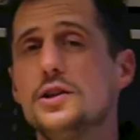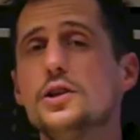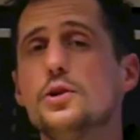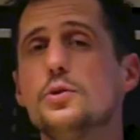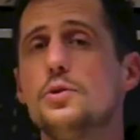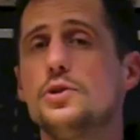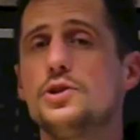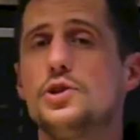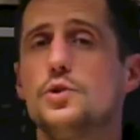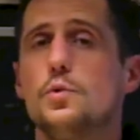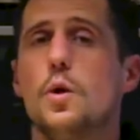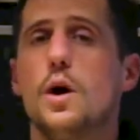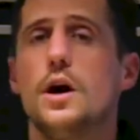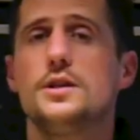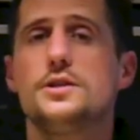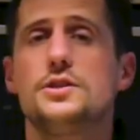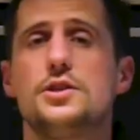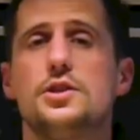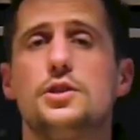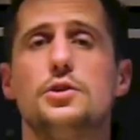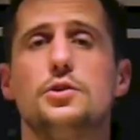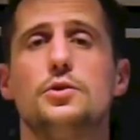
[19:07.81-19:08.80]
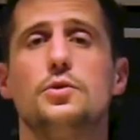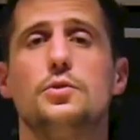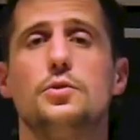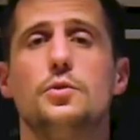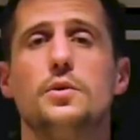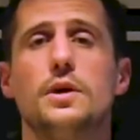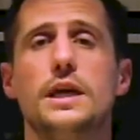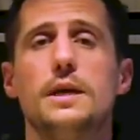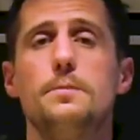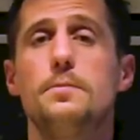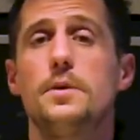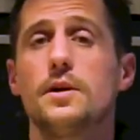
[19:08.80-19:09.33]
to do is you want to
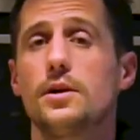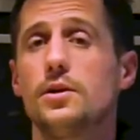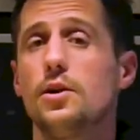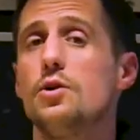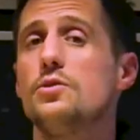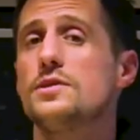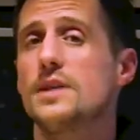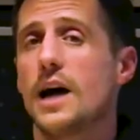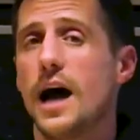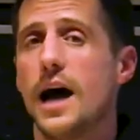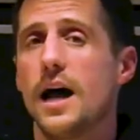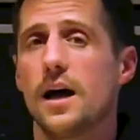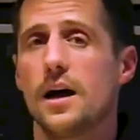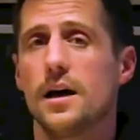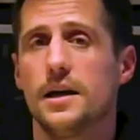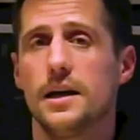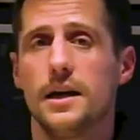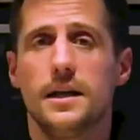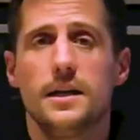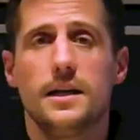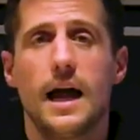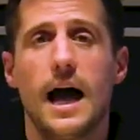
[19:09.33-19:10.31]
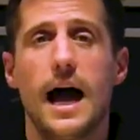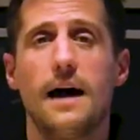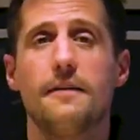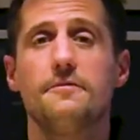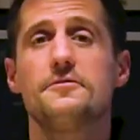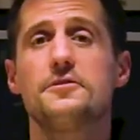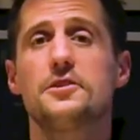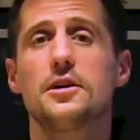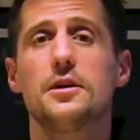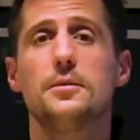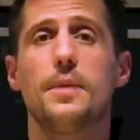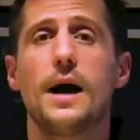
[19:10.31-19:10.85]
keep a close eye on it
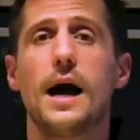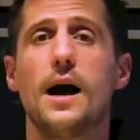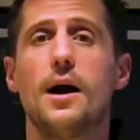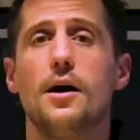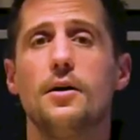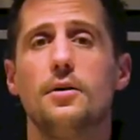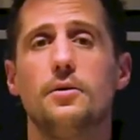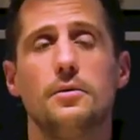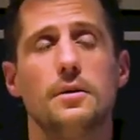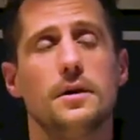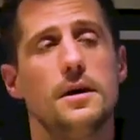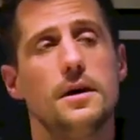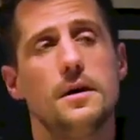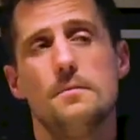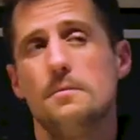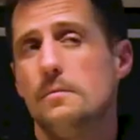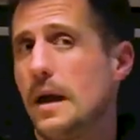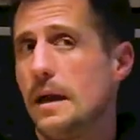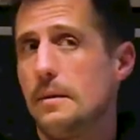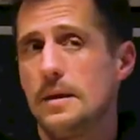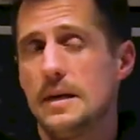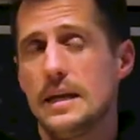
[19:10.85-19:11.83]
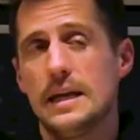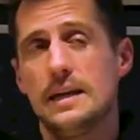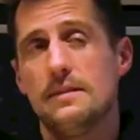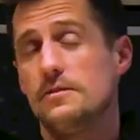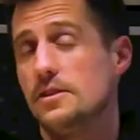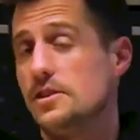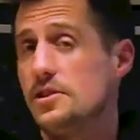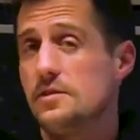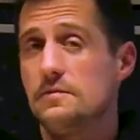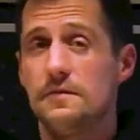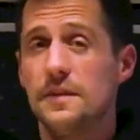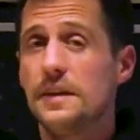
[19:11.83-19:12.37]
after about maybe
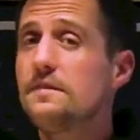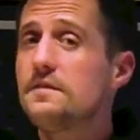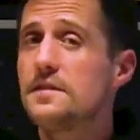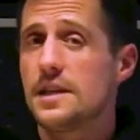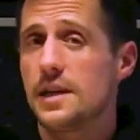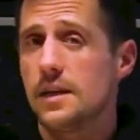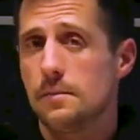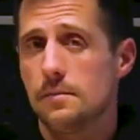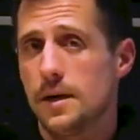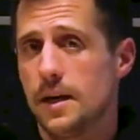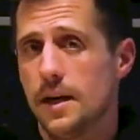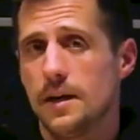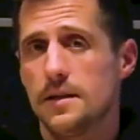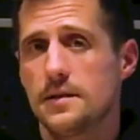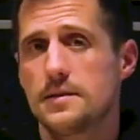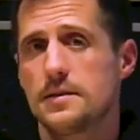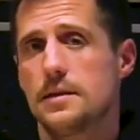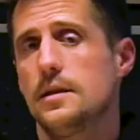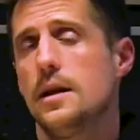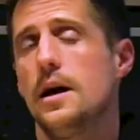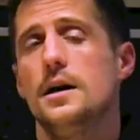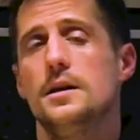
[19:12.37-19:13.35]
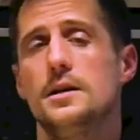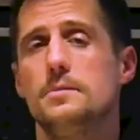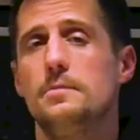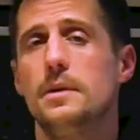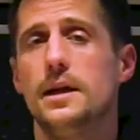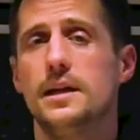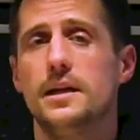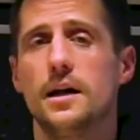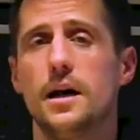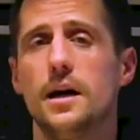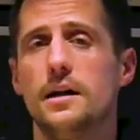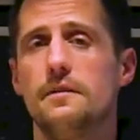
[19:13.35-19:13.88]
even 15 minutes, uh,
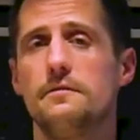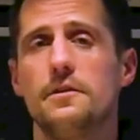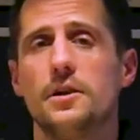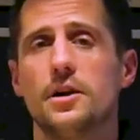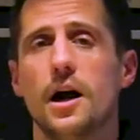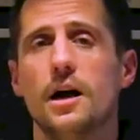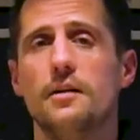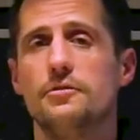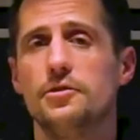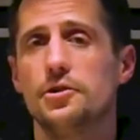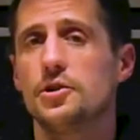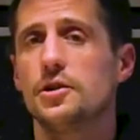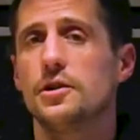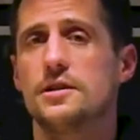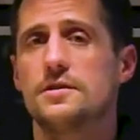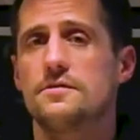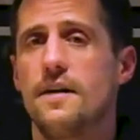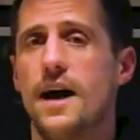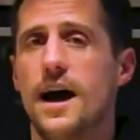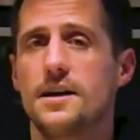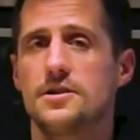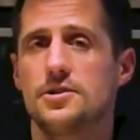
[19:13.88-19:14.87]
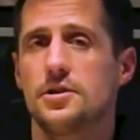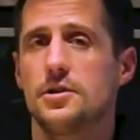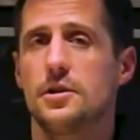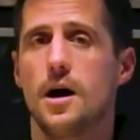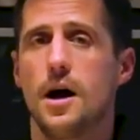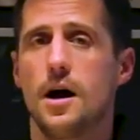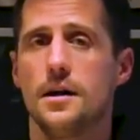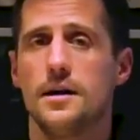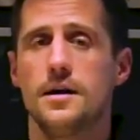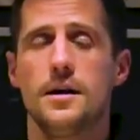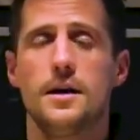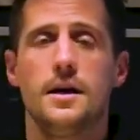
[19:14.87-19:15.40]
depending on if your oven cooks fast or
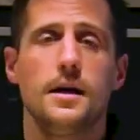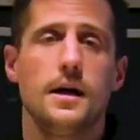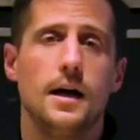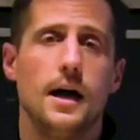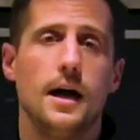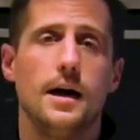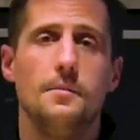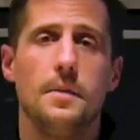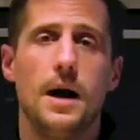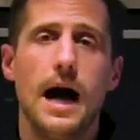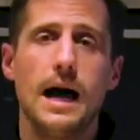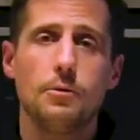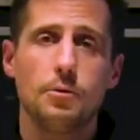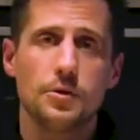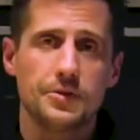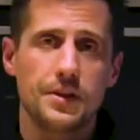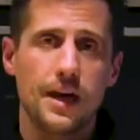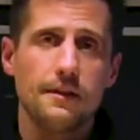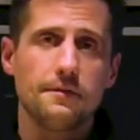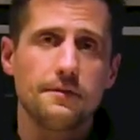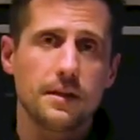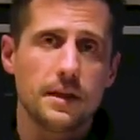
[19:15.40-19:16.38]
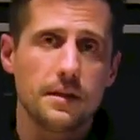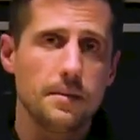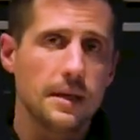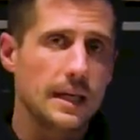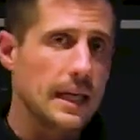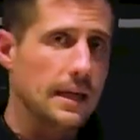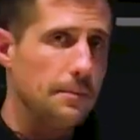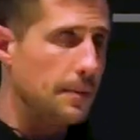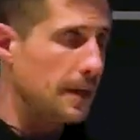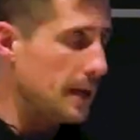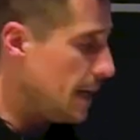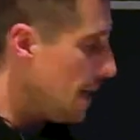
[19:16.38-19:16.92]
not. Um, I will definitely be
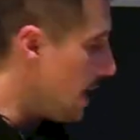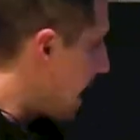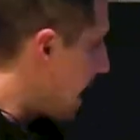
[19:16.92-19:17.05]
keeping